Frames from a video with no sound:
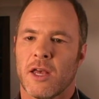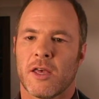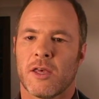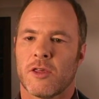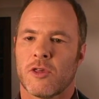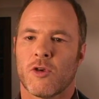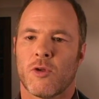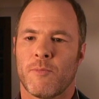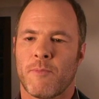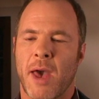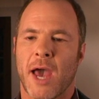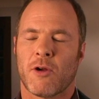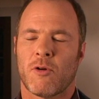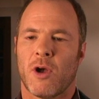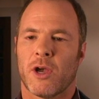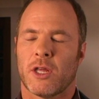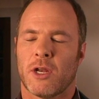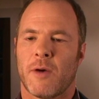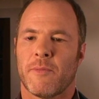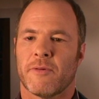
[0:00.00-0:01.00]
sort of
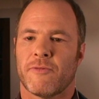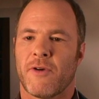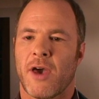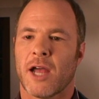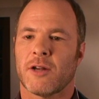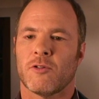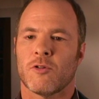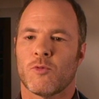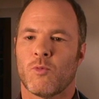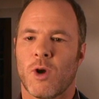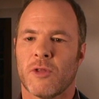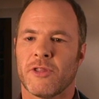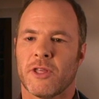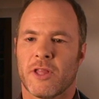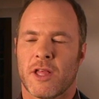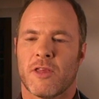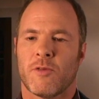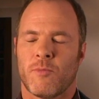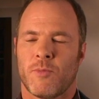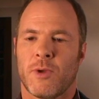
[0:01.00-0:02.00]
macroeconomic factors. One thing
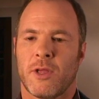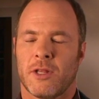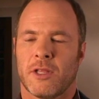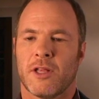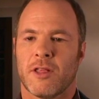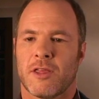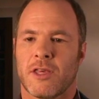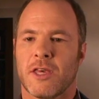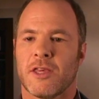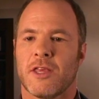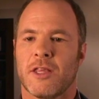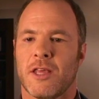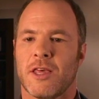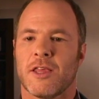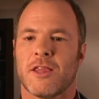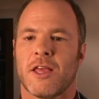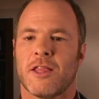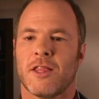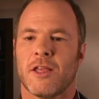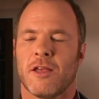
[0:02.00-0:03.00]
that's been consistent
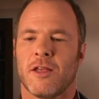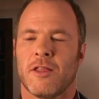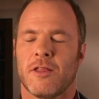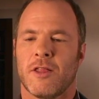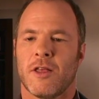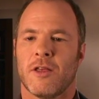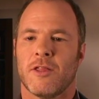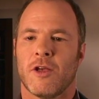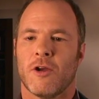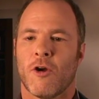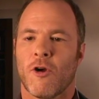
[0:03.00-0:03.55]
is that the